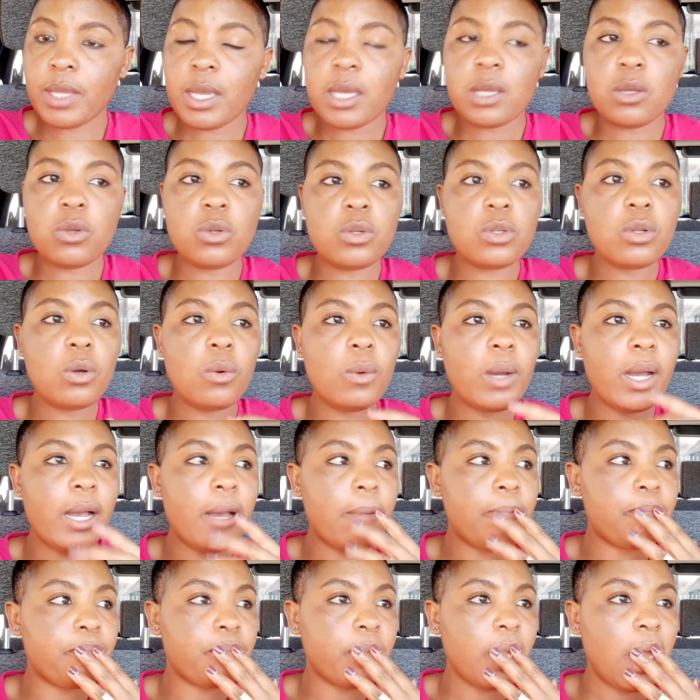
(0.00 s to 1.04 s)

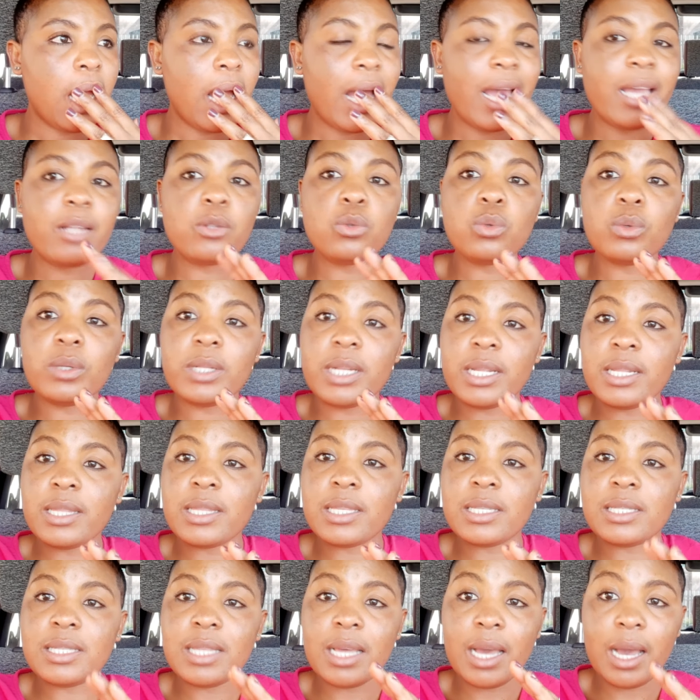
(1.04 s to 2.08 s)
I had to learn
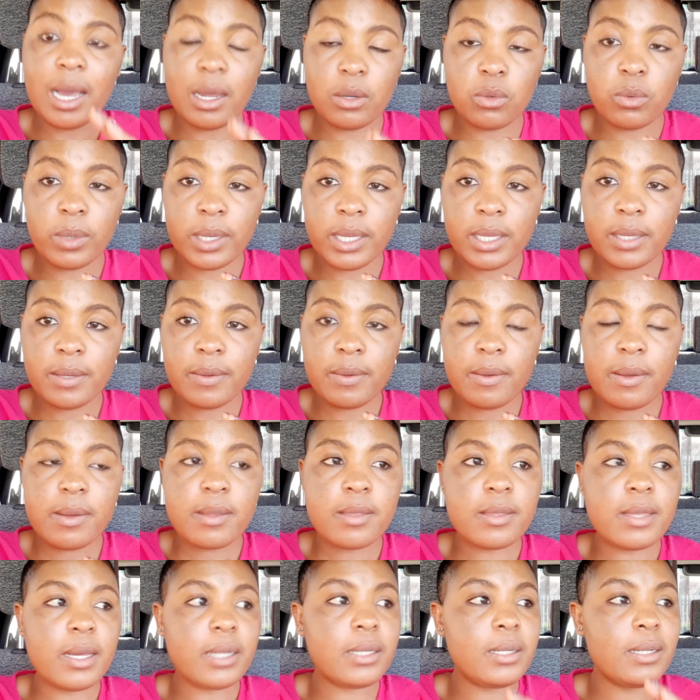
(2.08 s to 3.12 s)
this the hard way,
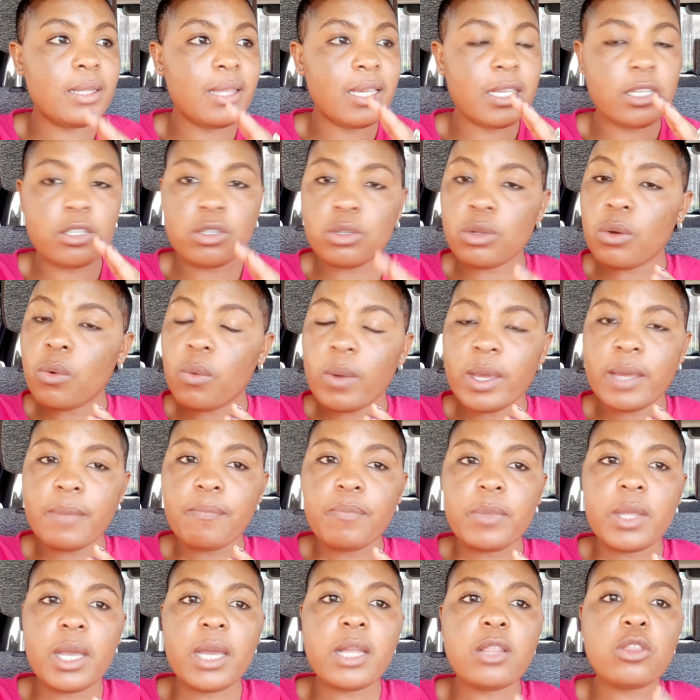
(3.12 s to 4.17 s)
that there's no way.
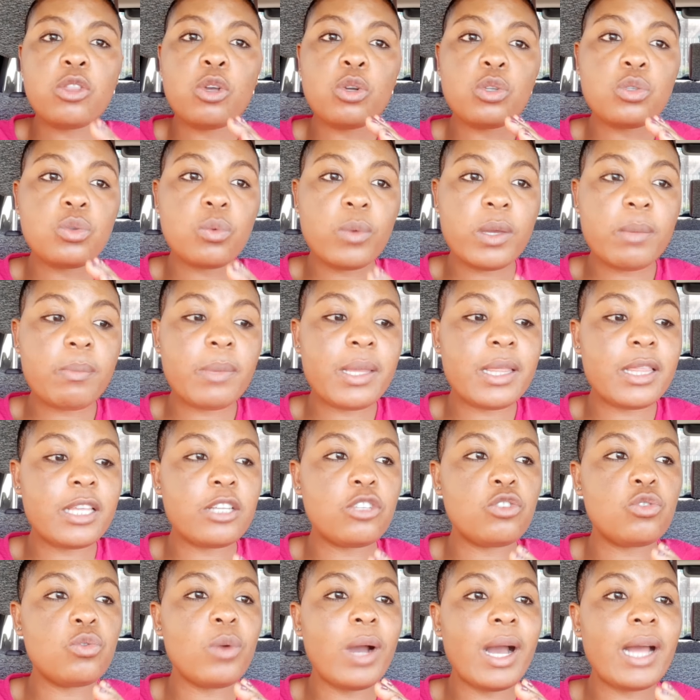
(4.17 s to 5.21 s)
And those women
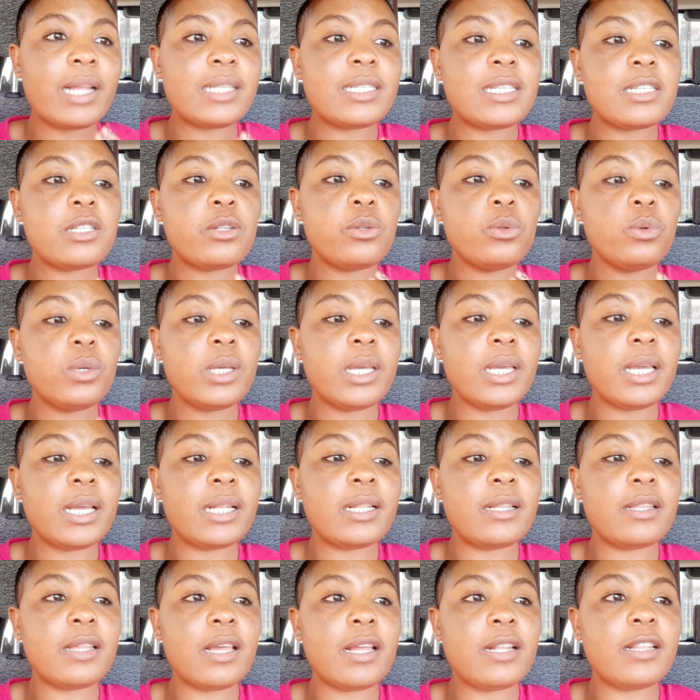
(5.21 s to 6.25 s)
that you are just looking at
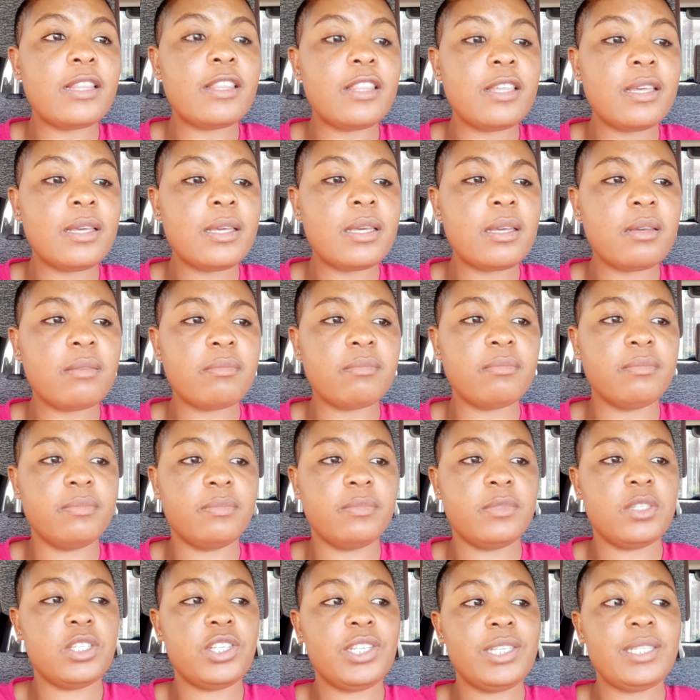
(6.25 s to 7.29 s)
and
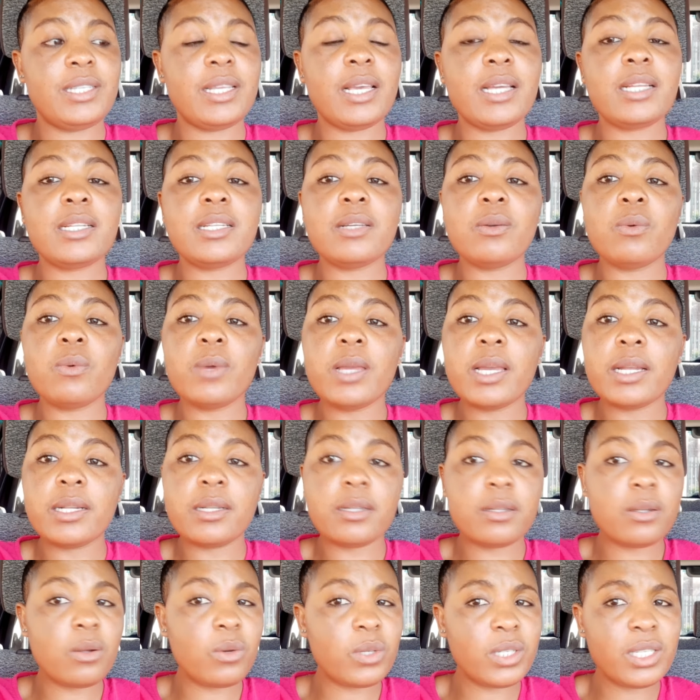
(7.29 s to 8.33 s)
thinking, she's acting weird.
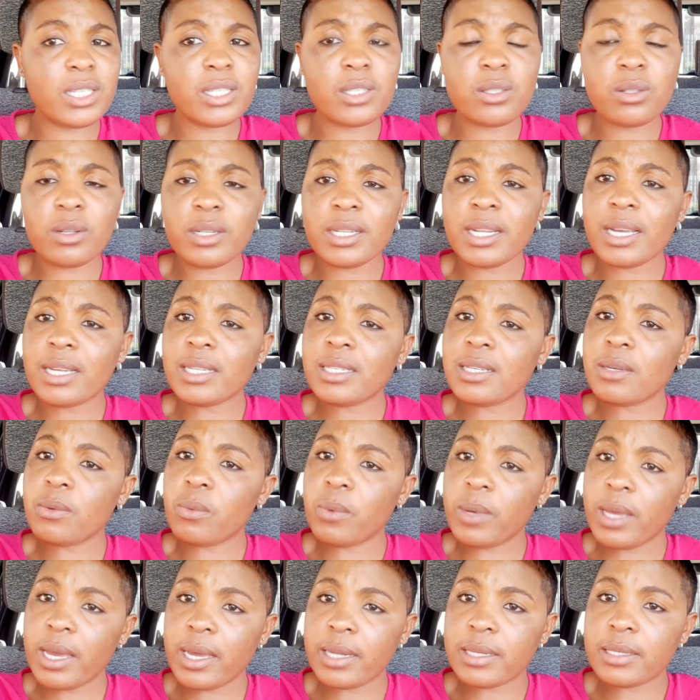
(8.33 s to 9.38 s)
No, she's not acting
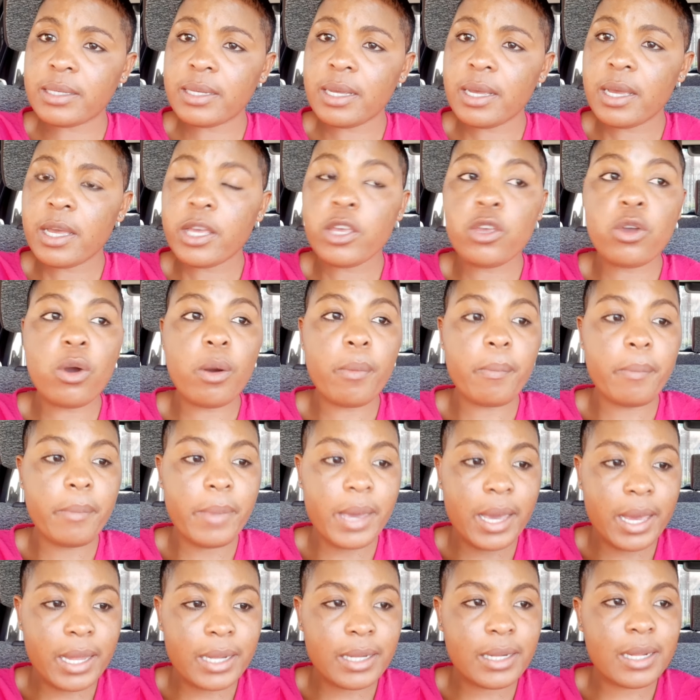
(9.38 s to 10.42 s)
weird. Your
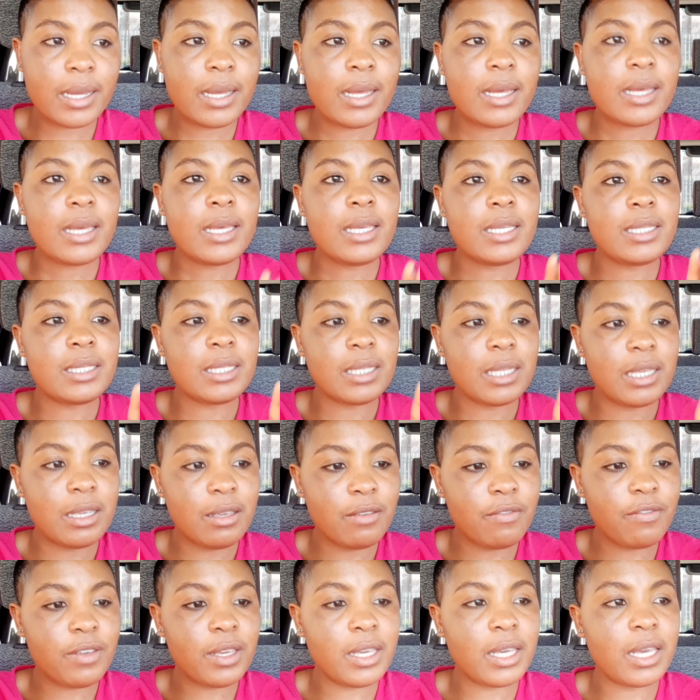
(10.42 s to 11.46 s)
man is
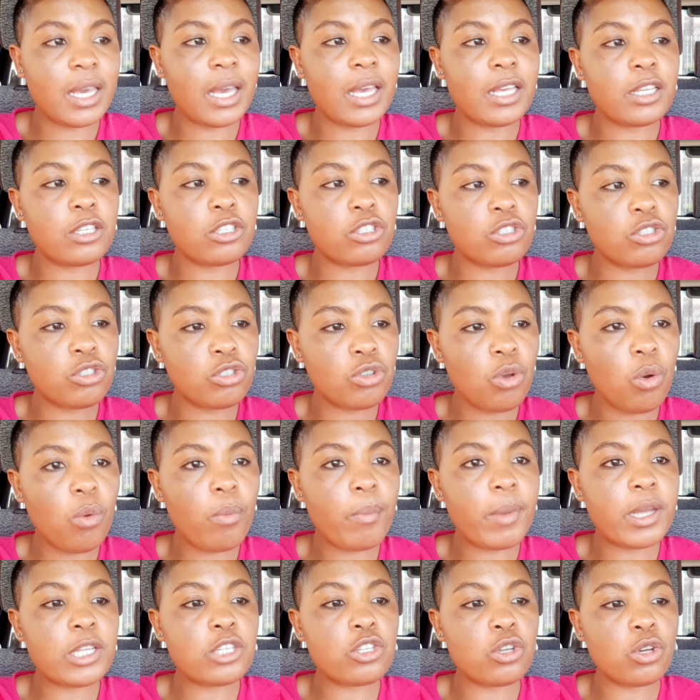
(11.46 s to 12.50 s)
giving her so
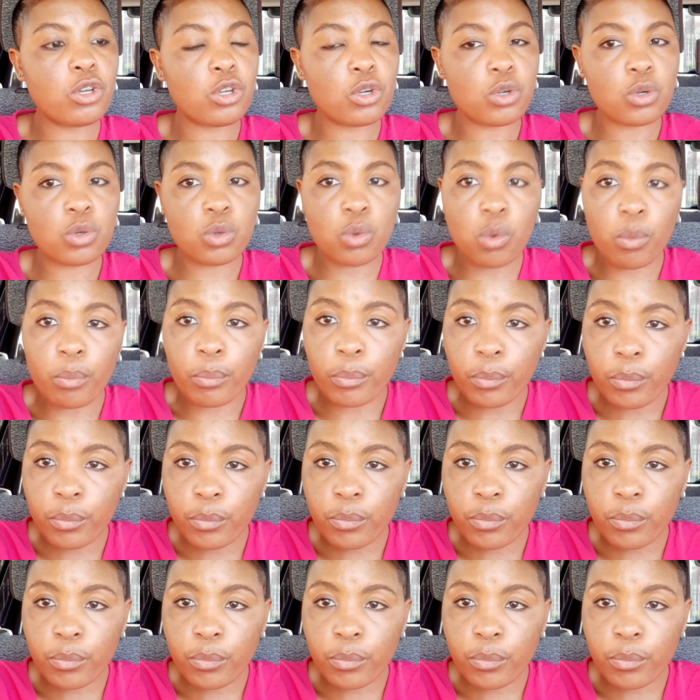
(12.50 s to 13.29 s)
much room,